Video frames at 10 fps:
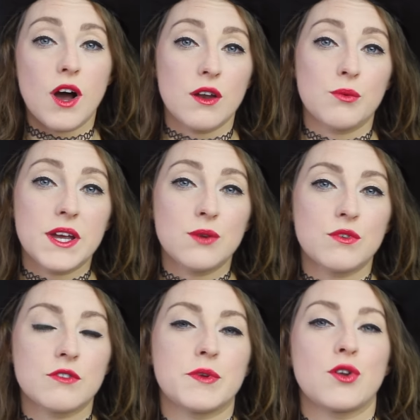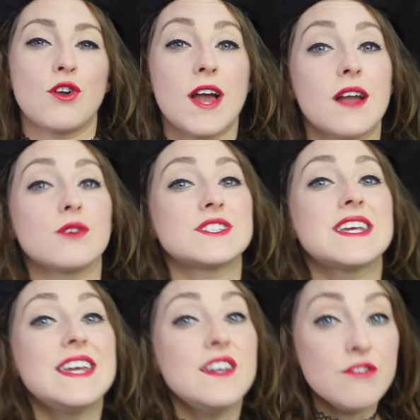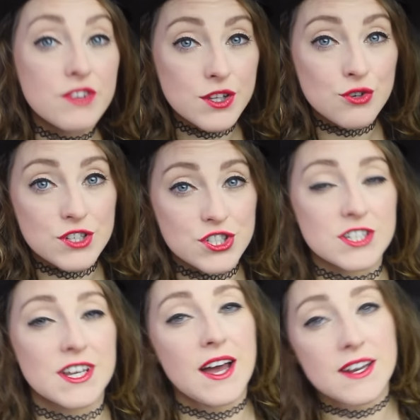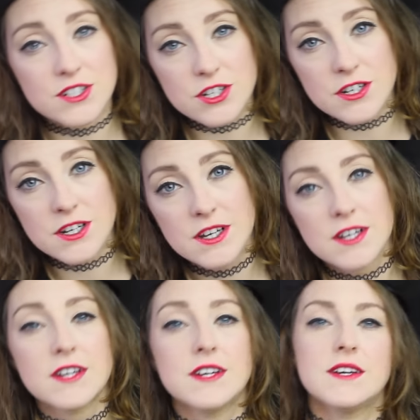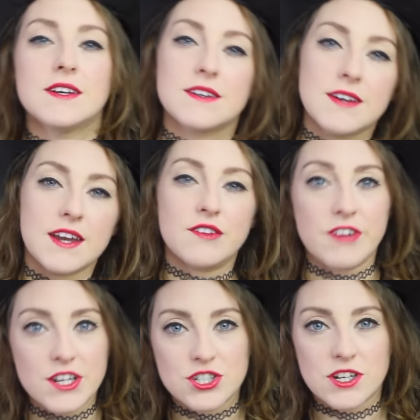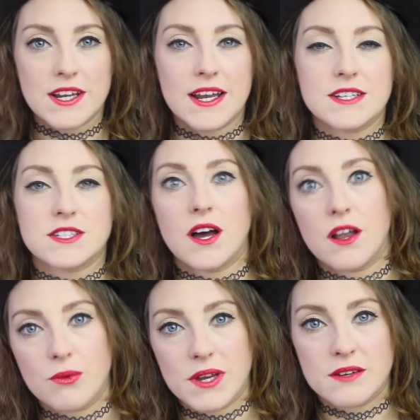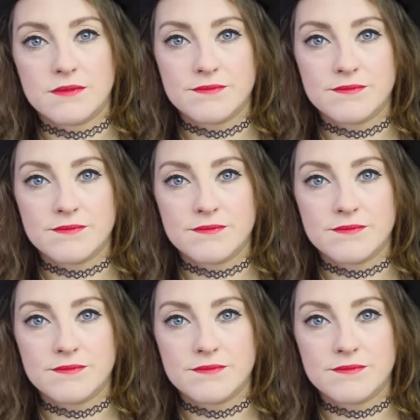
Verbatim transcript: Halloween would have been All Hallows Eve in the Christian calendar, and eventually led to Halloween.